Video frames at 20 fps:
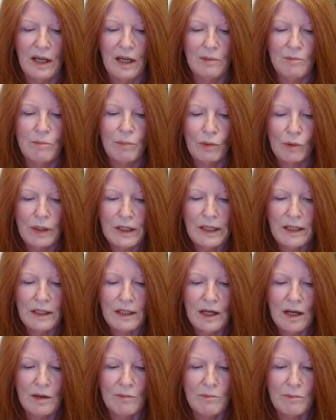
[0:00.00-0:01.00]
and
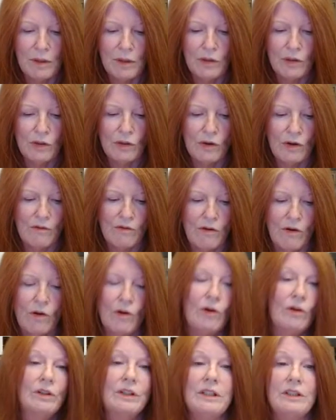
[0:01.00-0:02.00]
bringing a mirror of
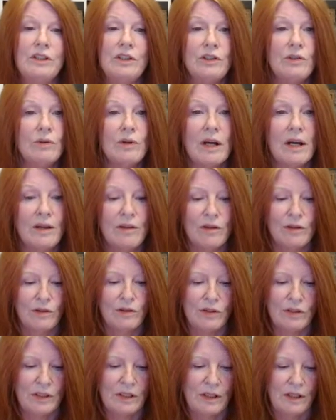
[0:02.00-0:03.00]
wholeness to
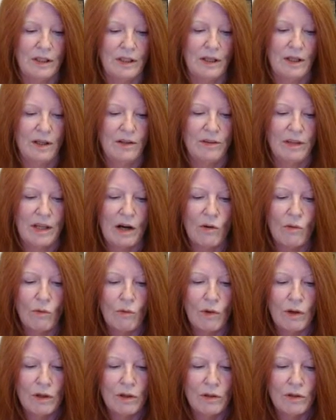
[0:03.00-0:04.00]
others that
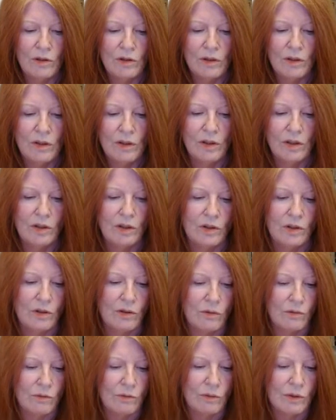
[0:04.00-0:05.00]
will
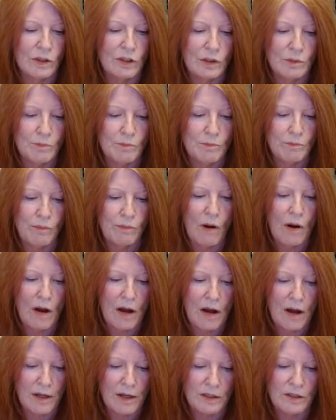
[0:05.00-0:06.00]

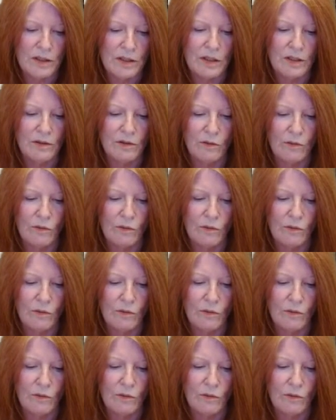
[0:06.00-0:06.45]
respond,